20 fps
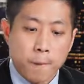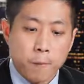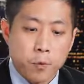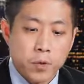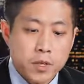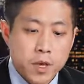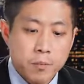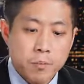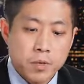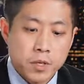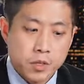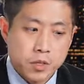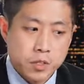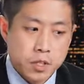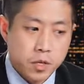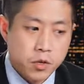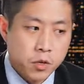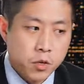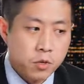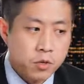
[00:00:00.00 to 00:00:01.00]
With that being
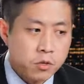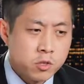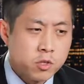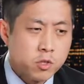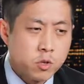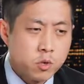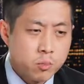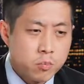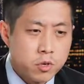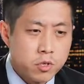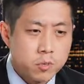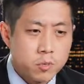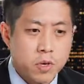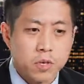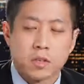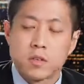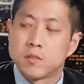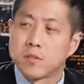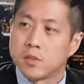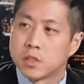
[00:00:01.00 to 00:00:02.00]
said, though, there's two
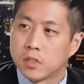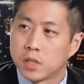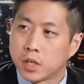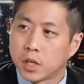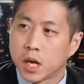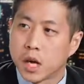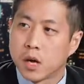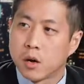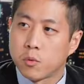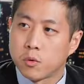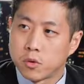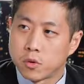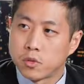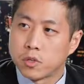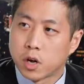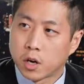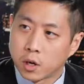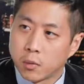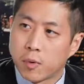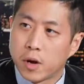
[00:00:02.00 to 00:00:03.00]
perspectives to look at when you're
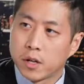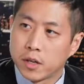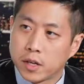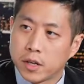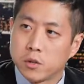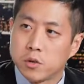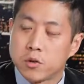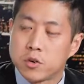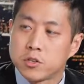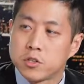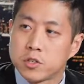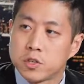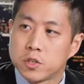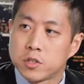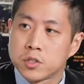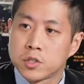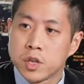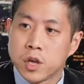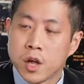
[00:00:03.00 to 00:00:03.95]
talking about landlord insurance.